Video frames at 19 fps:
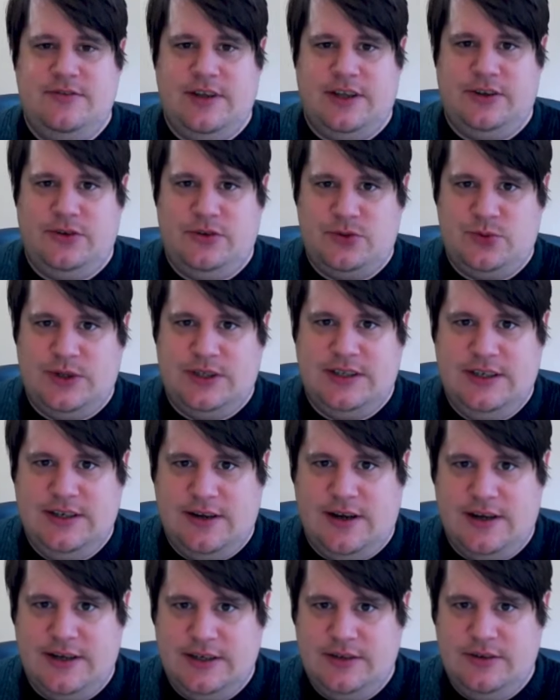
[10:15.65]
value
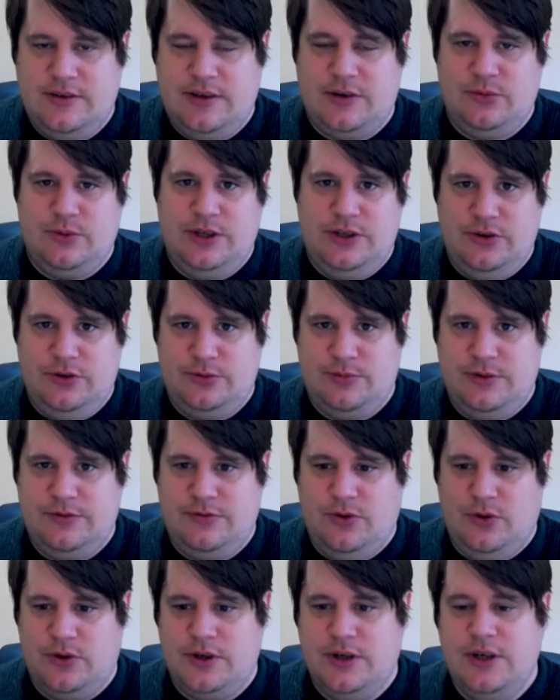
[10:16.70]
29 that we used
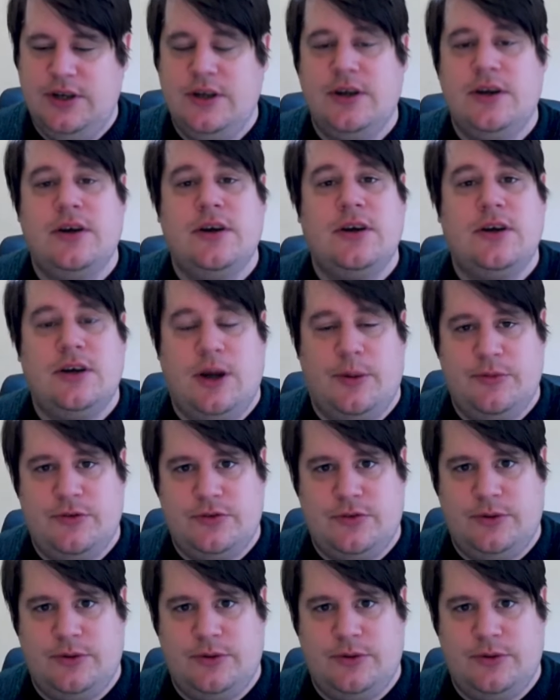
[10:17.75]
before comes